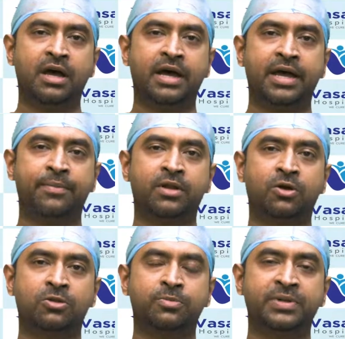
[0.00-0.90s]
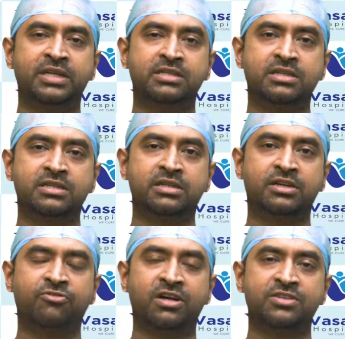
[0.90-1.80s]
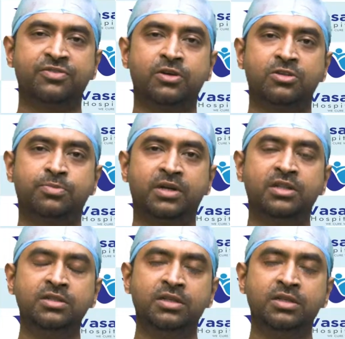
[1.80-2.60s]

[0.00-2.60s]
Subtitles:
I am an orthopedic surgeon at Vasavi Hospital.